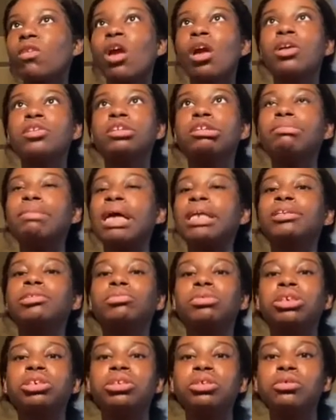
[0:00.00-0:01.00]
no matter
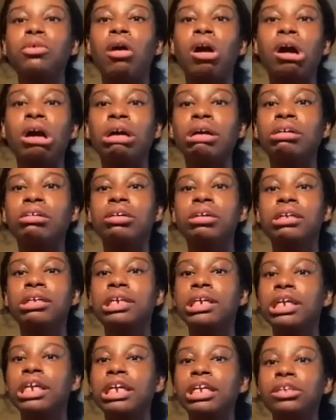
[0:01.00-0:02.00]
where you are,
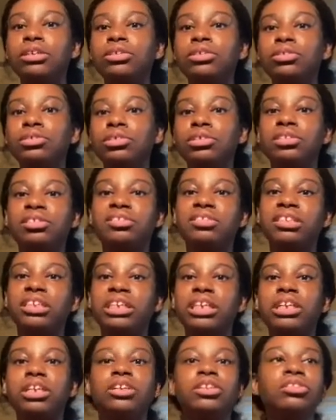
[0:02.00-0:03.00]
in New York
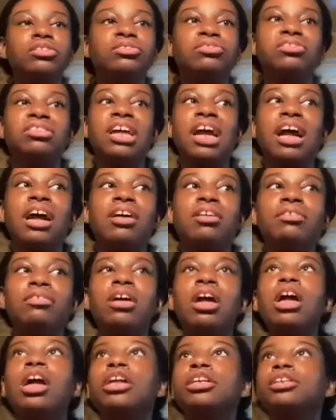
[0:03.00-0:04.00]
City, you're bound
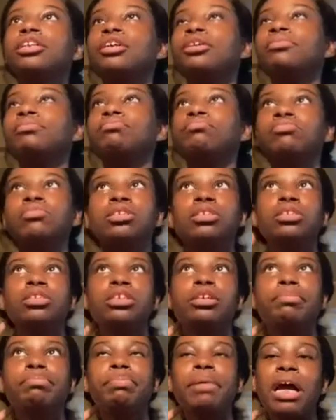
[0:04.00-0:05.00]
to
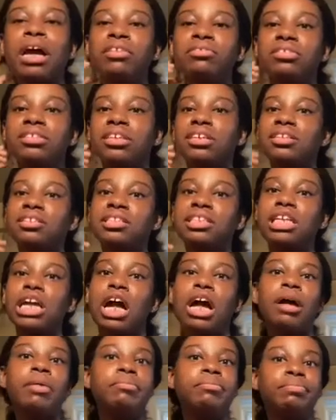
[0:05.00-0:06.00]
get
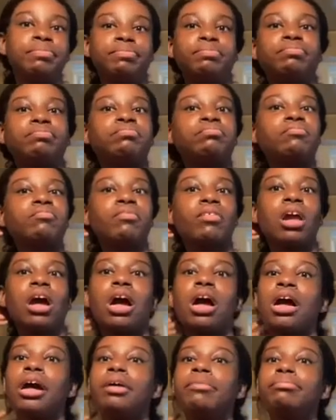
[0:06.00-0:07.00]
stopped.
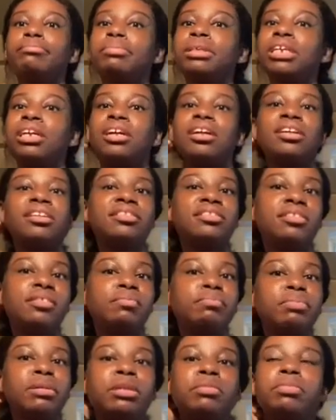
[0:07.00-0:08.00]
Because
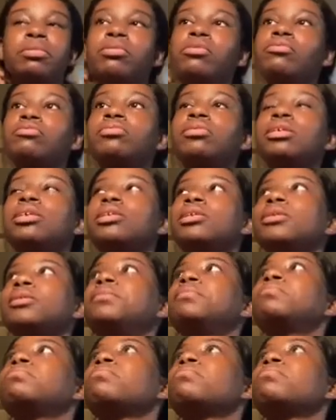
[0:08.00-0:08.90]
people over here